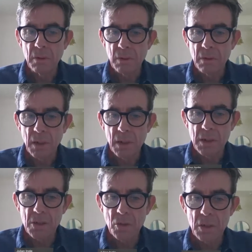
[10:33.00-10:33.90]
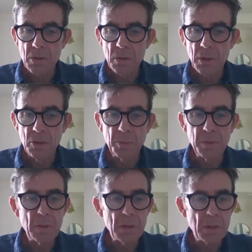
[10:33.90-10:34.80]
Okay, it's gone into a loop.
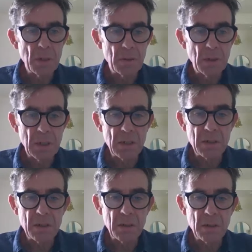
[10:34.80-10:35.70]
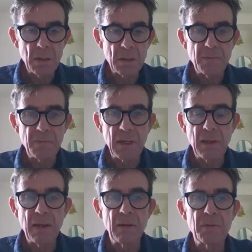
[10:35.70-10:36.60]
So let's
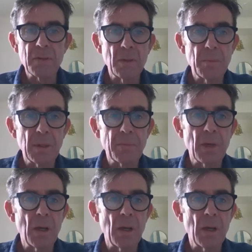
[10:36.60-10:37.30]
forget that for the time being.